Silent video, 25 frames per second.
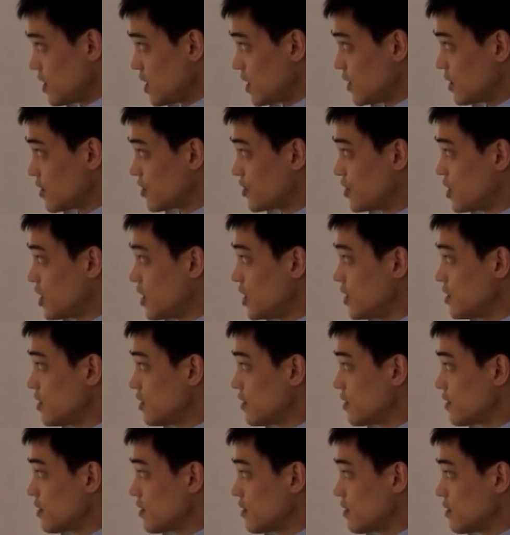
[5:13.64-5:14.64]
And the third
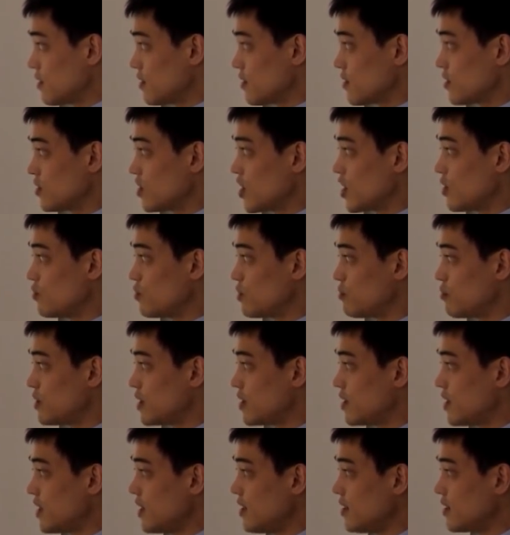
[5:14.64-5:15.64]
term will
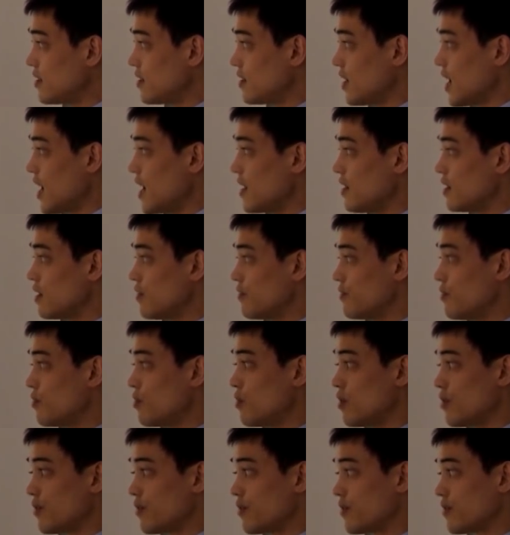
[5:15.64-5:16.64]
be this, and the
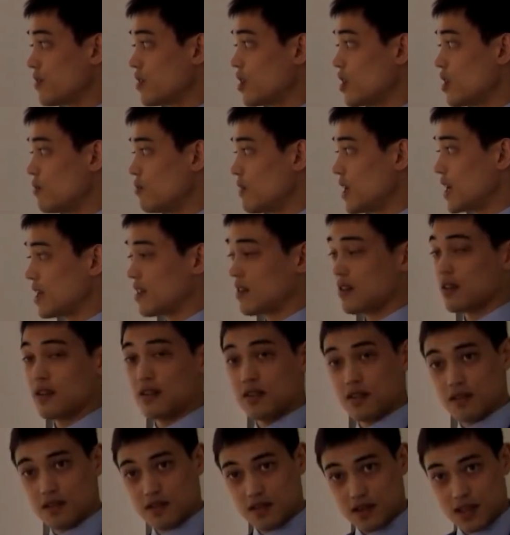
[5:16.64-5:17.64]
fourth term like
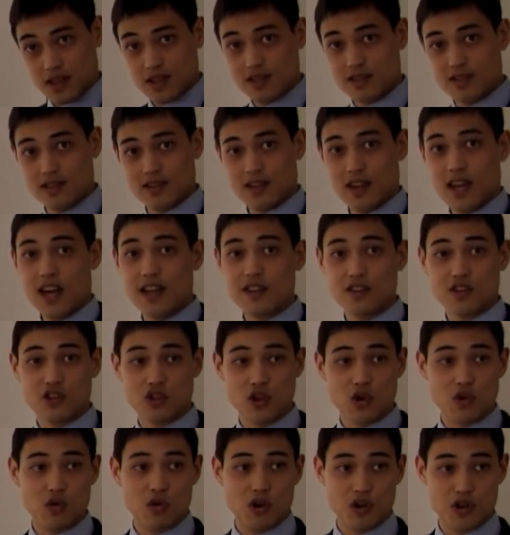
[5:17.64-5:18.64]
this, and
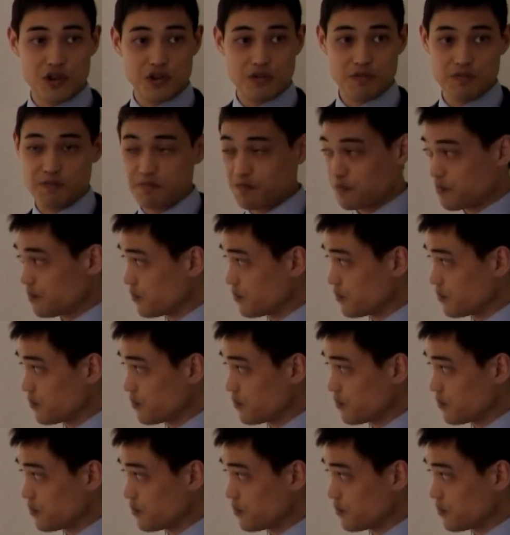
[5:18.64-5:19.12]
so on.